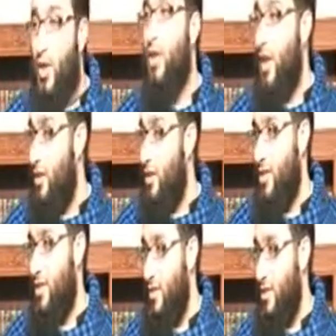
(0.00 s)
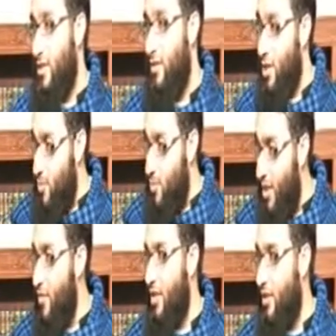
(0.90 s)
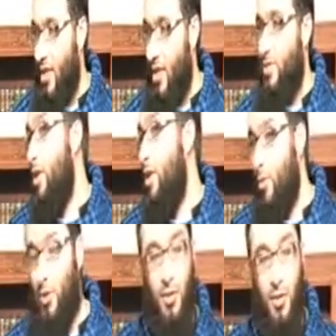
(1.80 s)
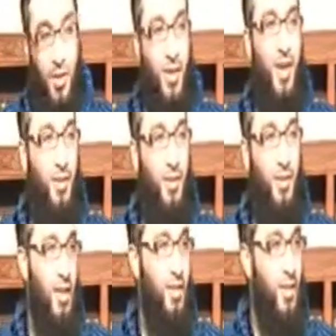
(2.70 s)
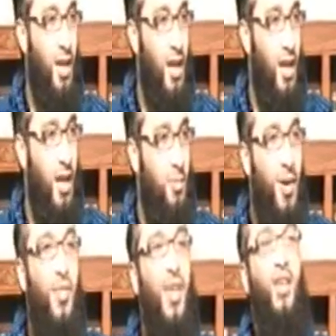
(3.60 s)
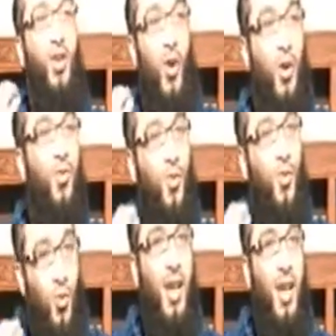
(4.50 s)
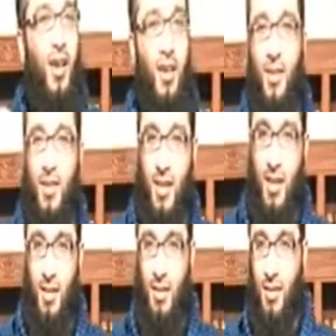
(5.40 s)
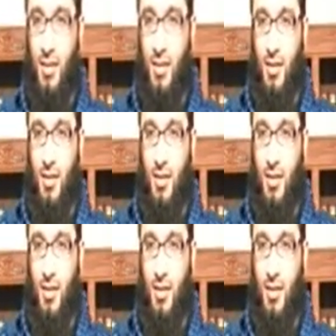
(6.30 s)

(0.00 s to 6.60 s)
They think they understand. They believe they understand. As many people think they understand today. But they don't really understand.